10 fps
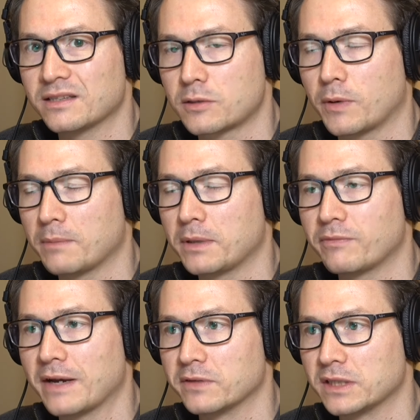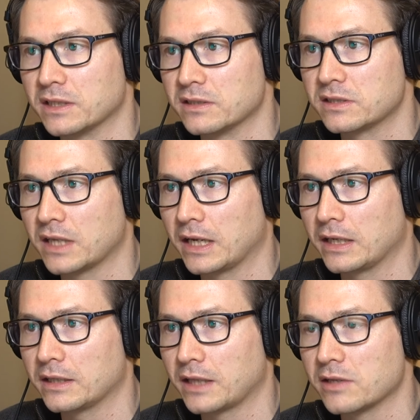quite a bit of evidence
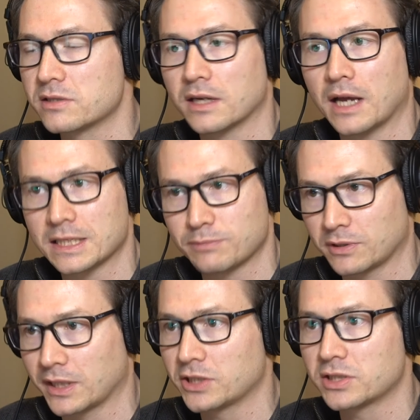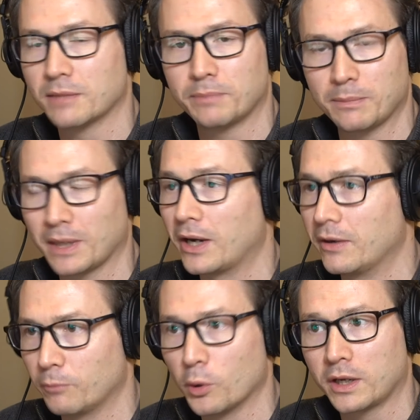that there's exploitation and people
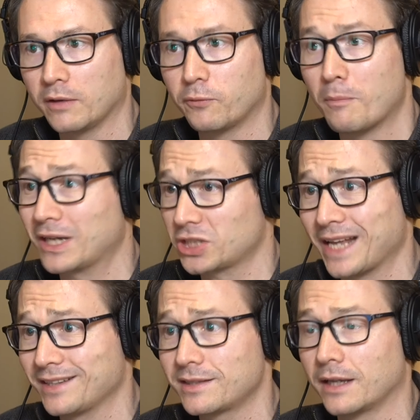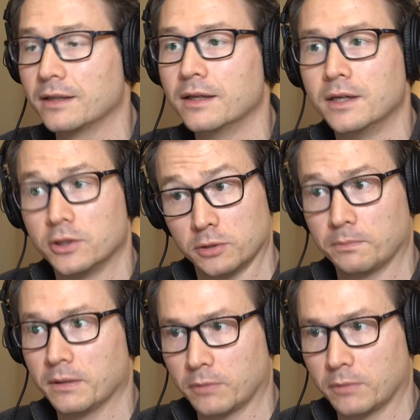are working for much less than should be.